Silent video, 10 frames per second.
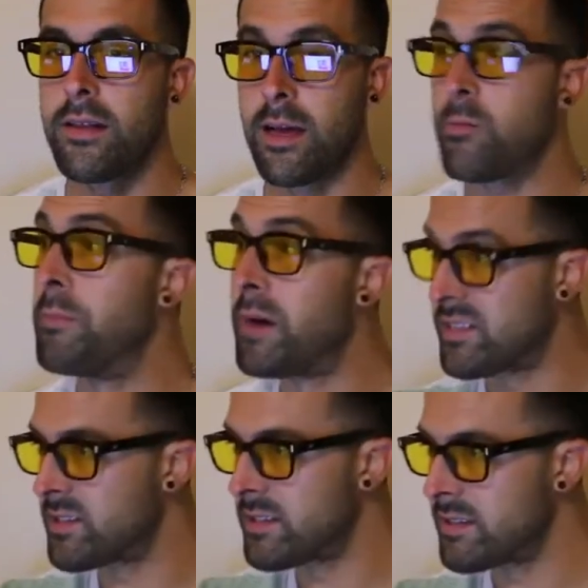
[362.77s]
Like, we
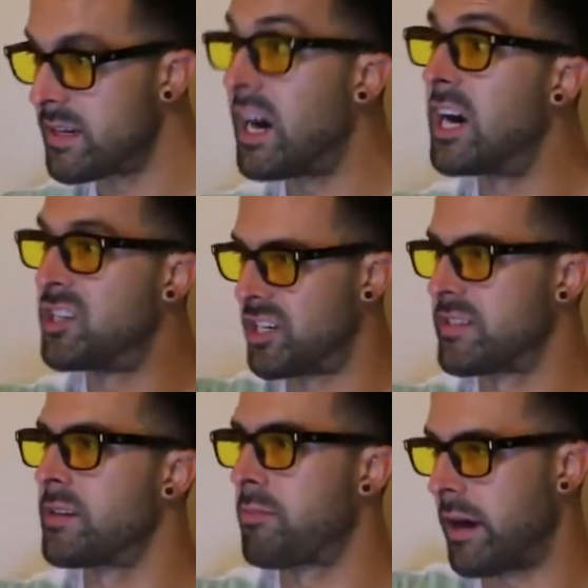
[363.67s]
must
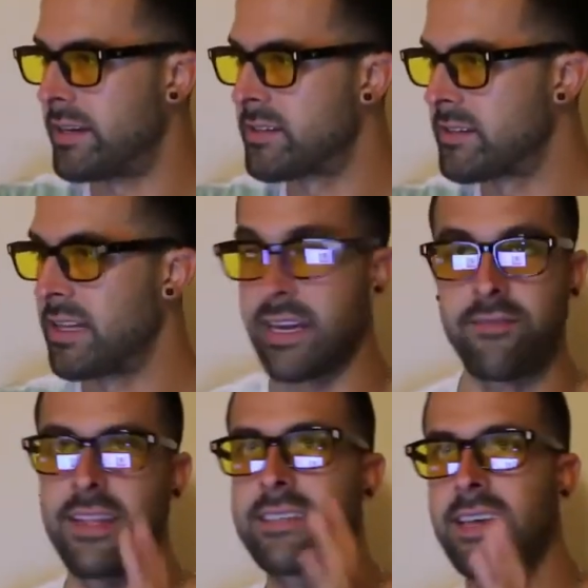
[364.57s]
adjust the price. Like
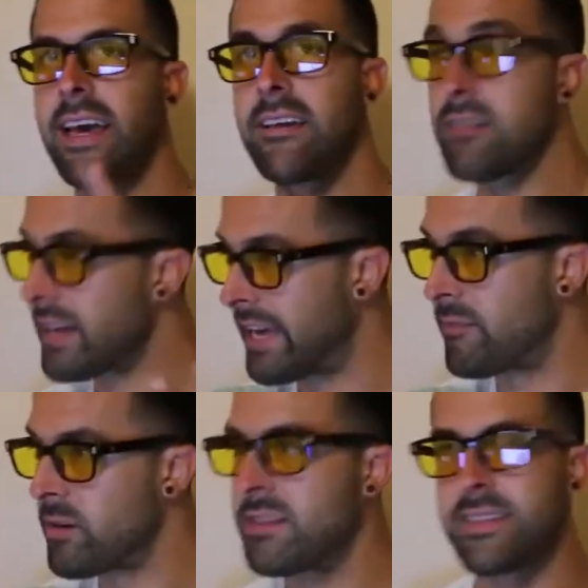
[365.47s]
if, let's say,
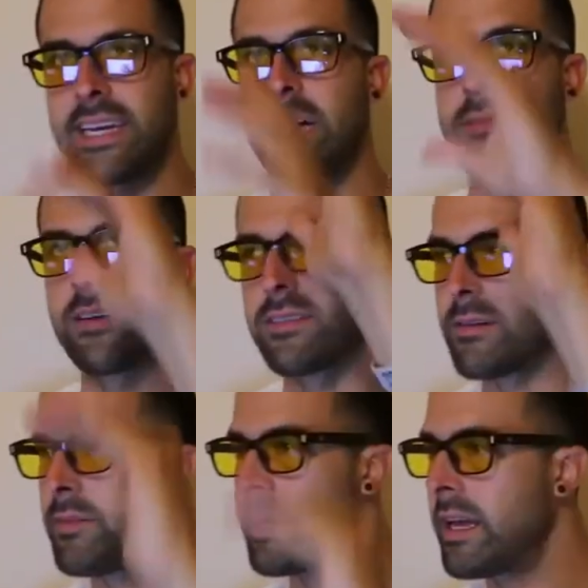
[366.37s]
again, real estate, I'm telling
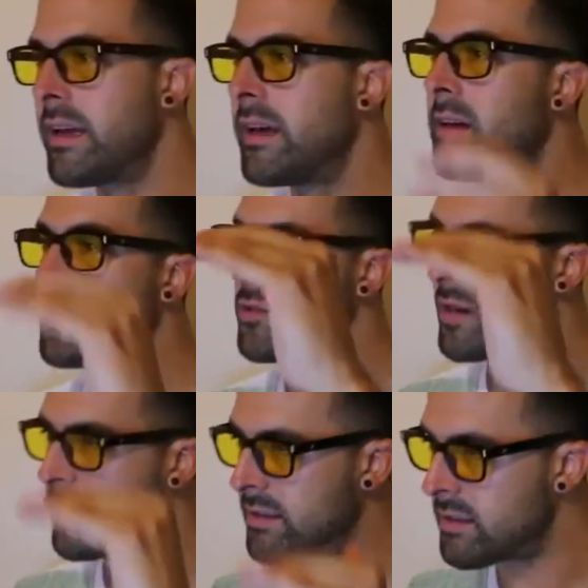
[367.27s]
somebody
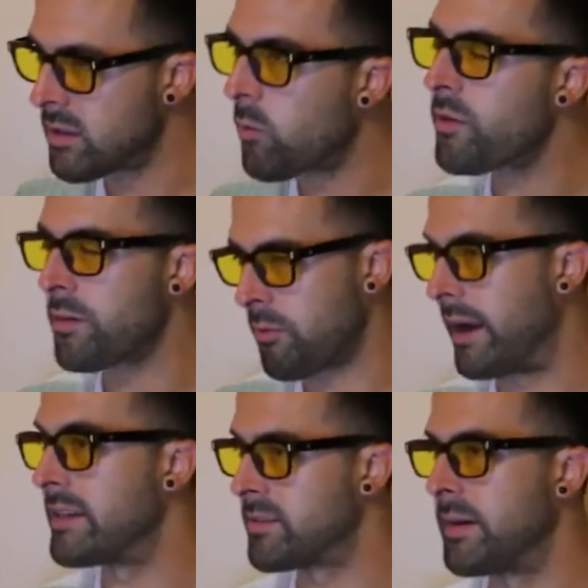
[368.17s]
to lower their
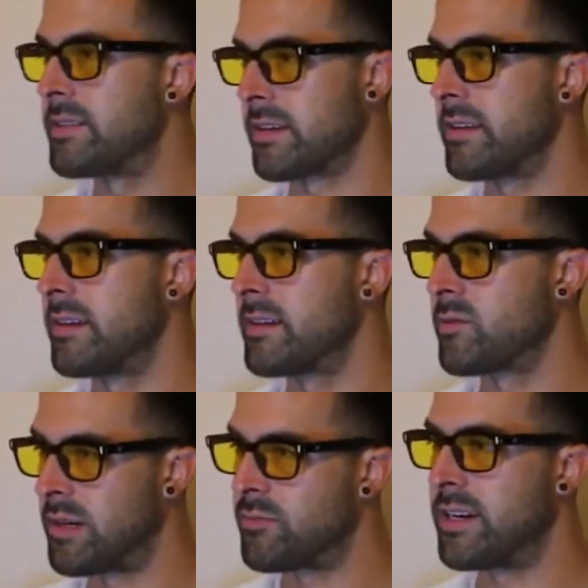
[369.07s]
price, basically,
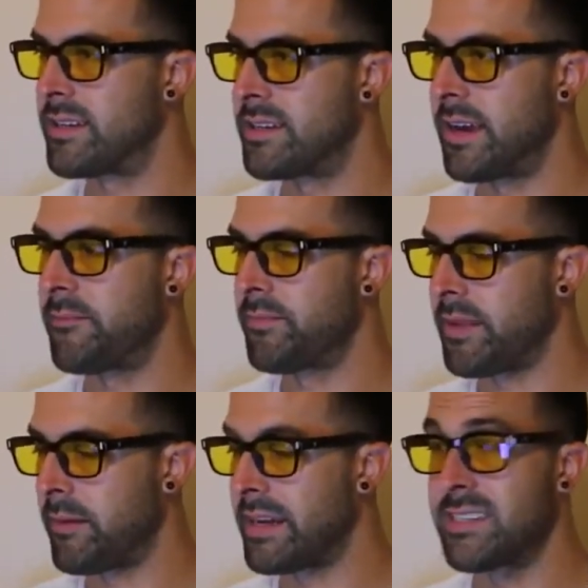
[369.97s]
is what I'm trying to say.
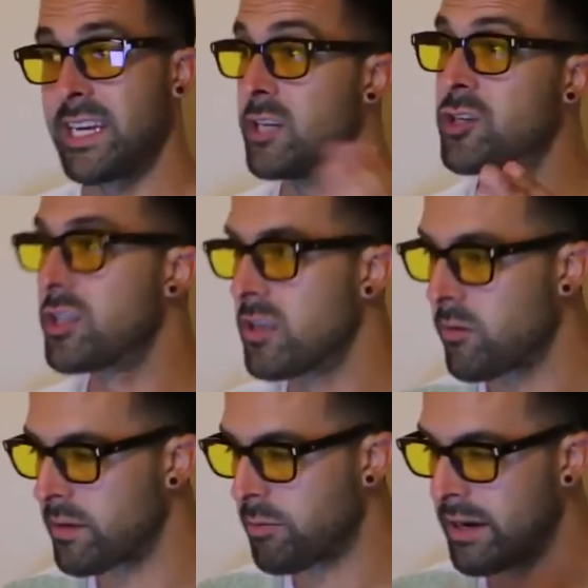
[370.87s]
I'm not going to say you should
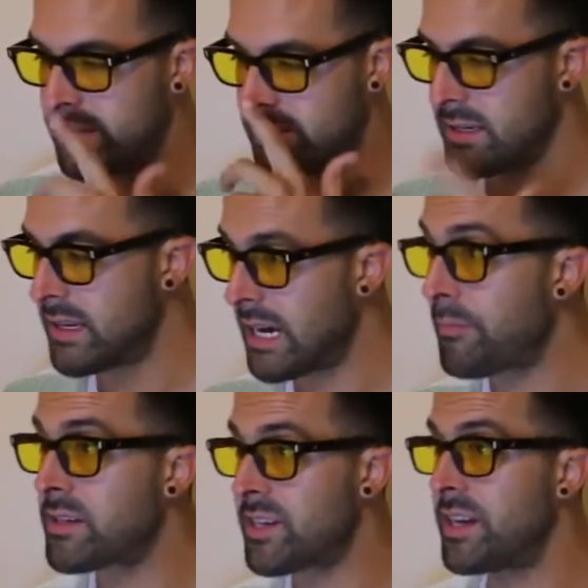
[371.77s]
lower the price.
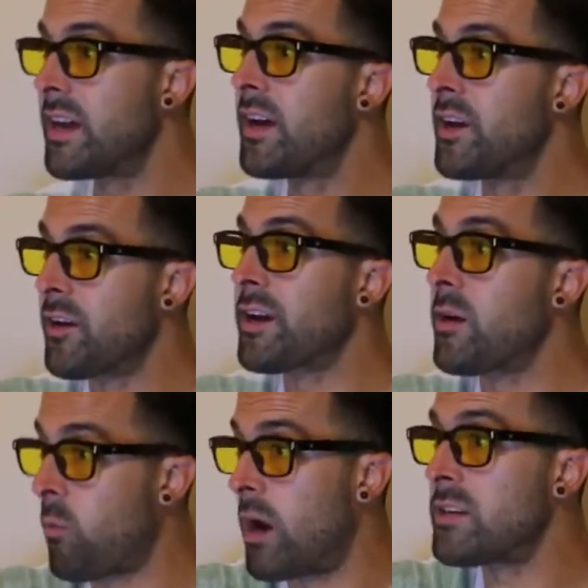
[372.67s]
I'm going to say you're going
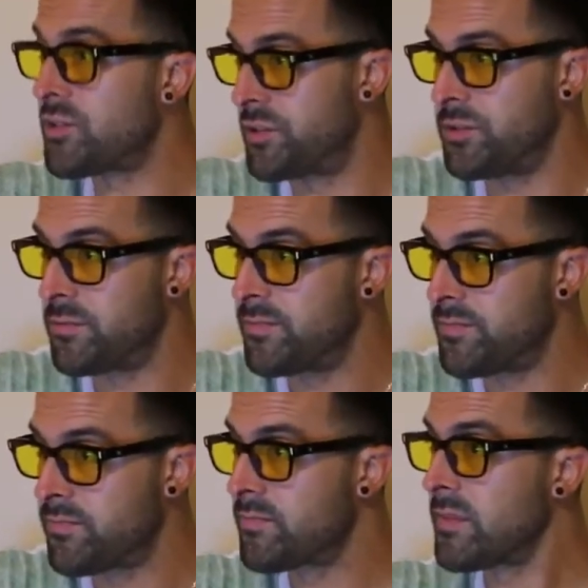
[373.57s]
to want to
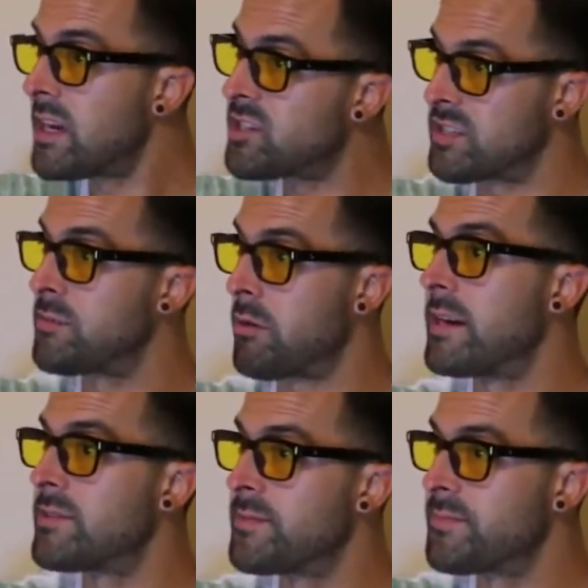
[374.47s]
adjust the
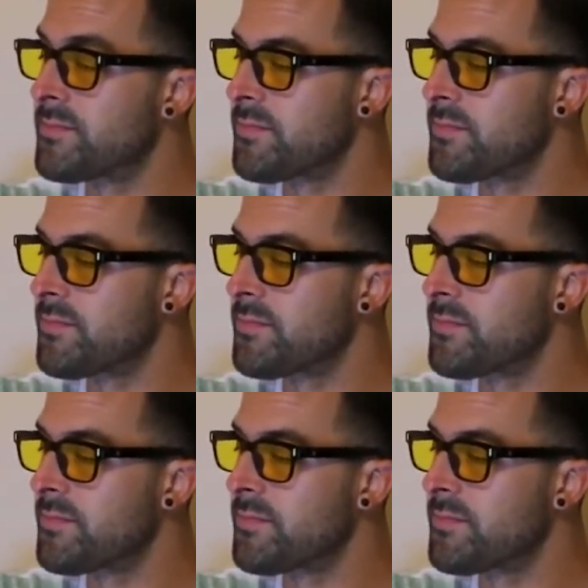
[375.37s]
price.